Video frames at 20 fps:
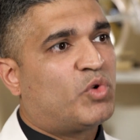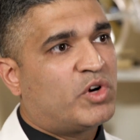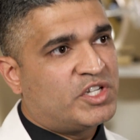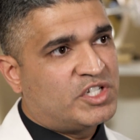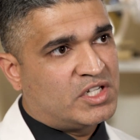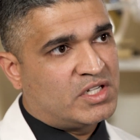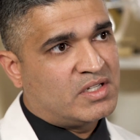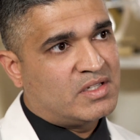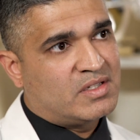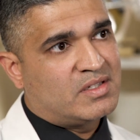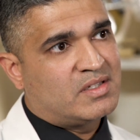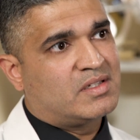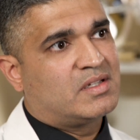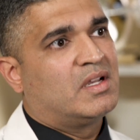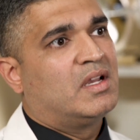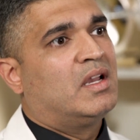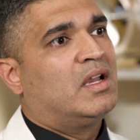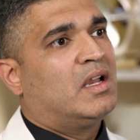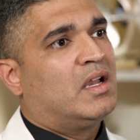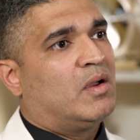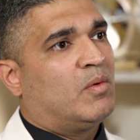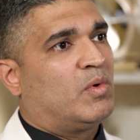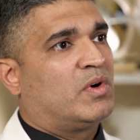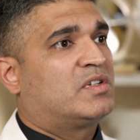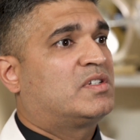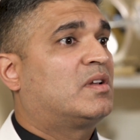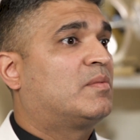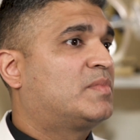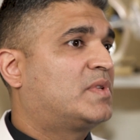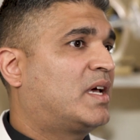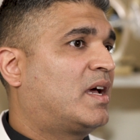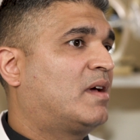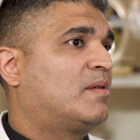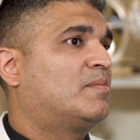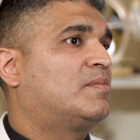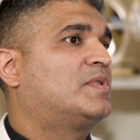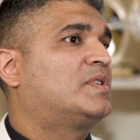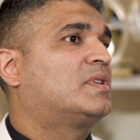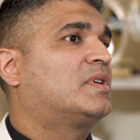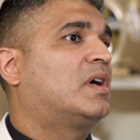bridges, where
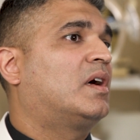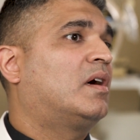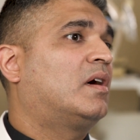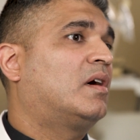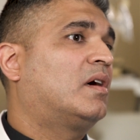sometimes